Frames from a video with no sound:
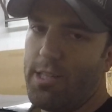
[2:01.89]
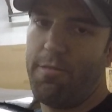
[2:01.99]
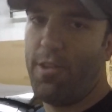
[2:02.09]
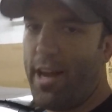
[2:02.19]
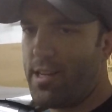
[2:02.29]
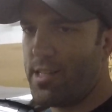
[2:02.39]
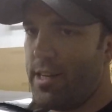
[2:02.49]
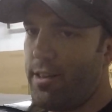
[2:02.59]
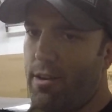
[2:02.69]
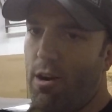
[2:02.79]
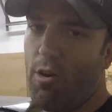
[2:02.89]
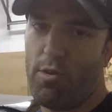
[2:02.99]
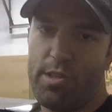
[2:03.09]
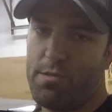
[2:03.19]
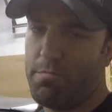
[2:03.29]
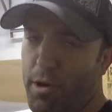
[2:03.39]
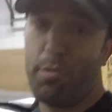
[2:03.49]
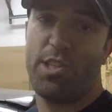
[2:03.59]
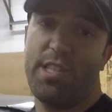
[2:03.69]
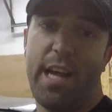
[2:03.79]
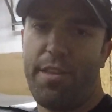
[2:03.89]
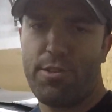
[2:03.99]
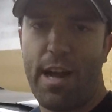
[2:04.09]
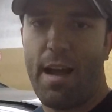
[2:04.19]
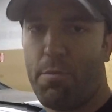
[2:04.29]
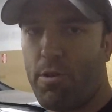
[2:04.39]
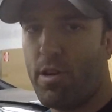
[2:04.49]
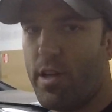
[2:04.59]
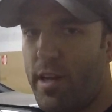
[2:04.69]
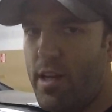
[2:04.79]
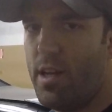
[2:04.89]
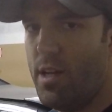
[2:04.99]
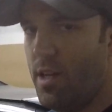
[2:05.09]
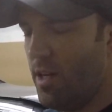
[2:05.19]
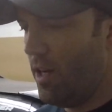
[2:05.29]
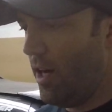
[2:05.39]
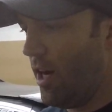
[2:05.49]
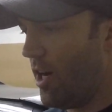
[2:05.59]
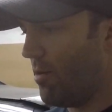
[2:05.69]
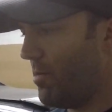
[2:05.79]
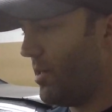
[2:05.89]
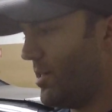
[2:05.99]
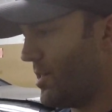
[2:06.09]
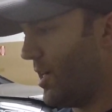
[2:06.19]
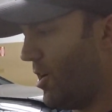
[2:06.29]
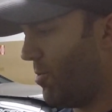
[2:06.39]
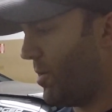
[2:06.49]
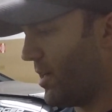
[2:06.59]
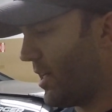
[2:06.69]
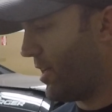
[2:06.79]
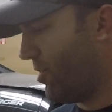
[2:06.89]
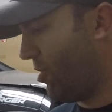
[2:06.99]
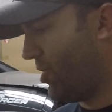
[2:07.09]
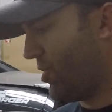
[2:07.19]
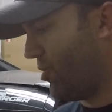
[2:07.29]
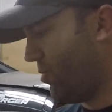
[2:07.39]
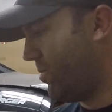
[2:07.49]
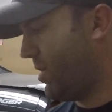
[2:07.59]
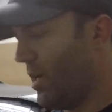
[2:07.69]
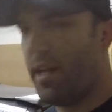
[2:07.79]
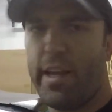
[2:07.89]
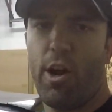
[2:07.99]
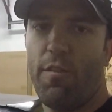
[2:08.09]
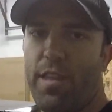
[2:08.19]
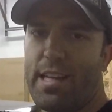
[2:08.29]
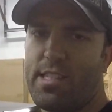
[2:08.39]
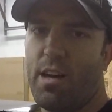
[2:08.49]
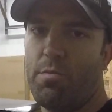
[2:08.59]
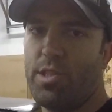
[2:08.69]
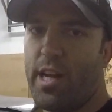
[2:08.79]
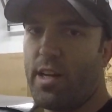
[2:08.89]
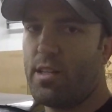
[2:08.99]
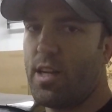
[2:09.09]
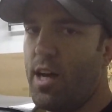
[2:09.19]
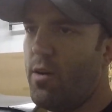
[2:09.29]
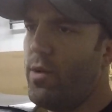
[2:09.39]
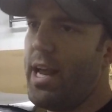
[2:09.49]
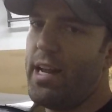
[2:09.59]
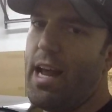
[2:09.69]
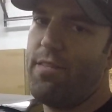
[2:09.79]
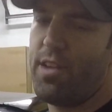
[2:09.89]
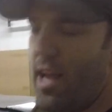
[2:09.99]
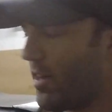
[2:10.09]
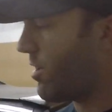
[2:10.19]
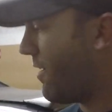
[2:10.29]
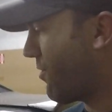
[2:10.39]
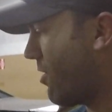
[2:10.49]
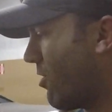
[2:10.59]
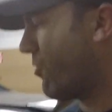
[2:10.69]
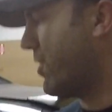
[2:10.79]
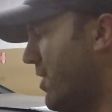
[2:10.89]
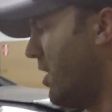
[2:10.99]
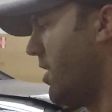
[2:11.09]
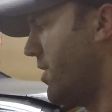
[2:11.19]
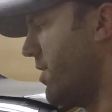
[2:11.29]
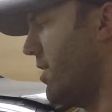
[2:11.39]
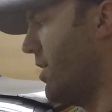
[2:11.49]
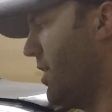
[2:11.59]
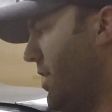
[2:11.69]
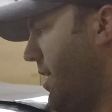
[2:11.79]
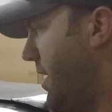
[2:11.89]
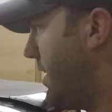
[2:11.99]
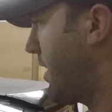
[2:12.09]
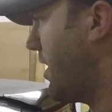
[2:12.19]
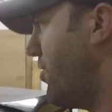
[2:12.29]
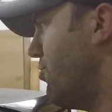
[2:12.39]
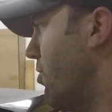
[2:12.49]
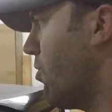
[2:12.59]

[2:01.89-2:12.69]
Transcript: of flexing. The car was pretty much a death trap, really. But get off of that subject, went ahead and had the car redone, and got a new roll